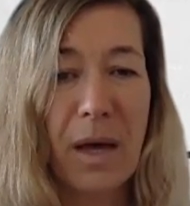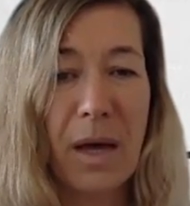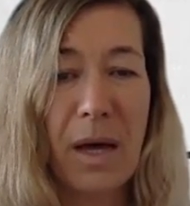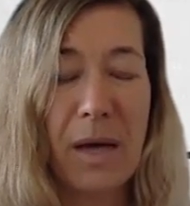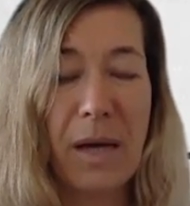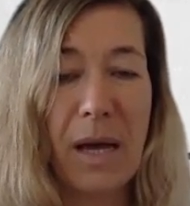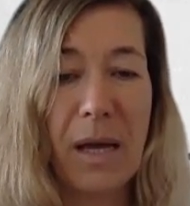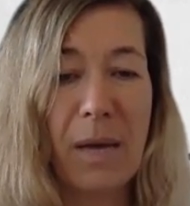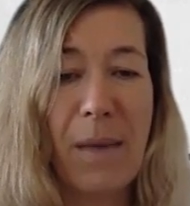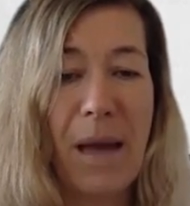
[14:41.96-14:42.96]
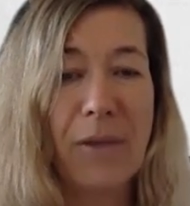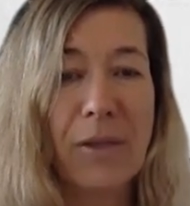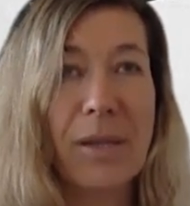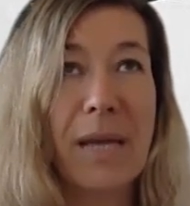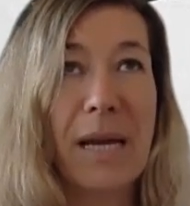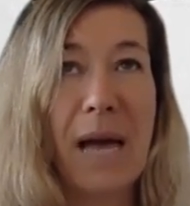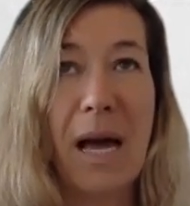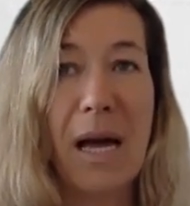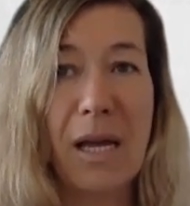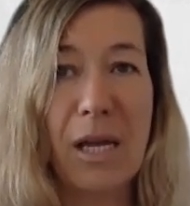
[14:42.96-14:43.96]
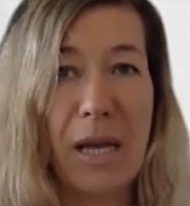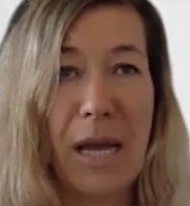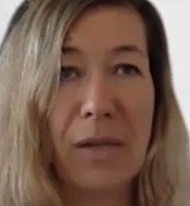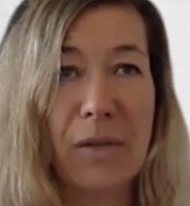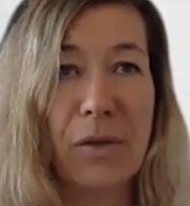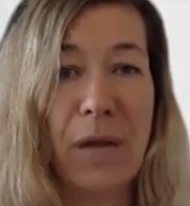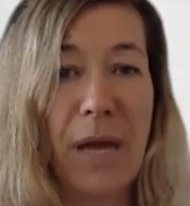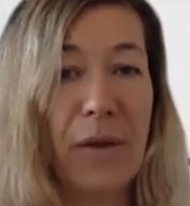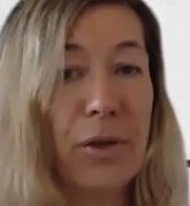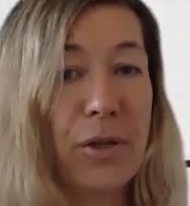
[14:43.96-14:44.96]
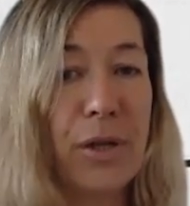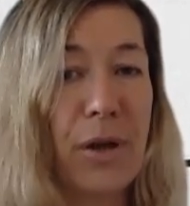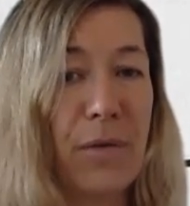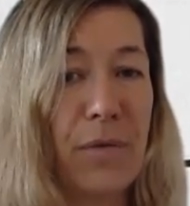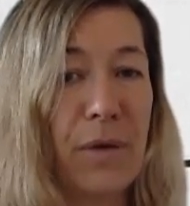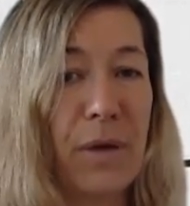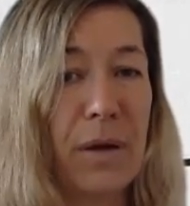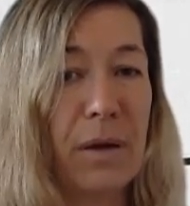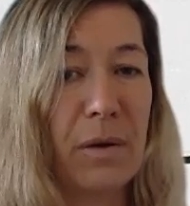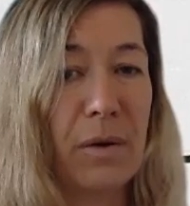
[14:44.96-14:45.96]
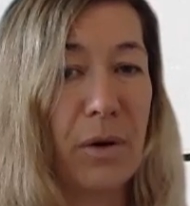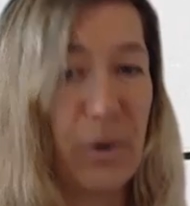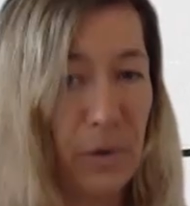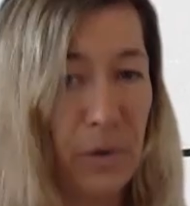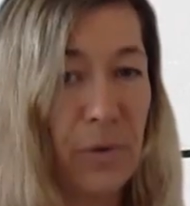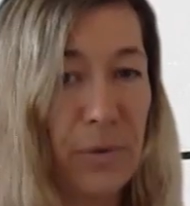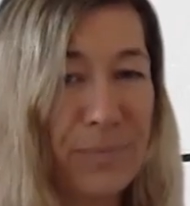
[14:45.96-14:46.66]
And I imagine that I connect to the energy of the earth.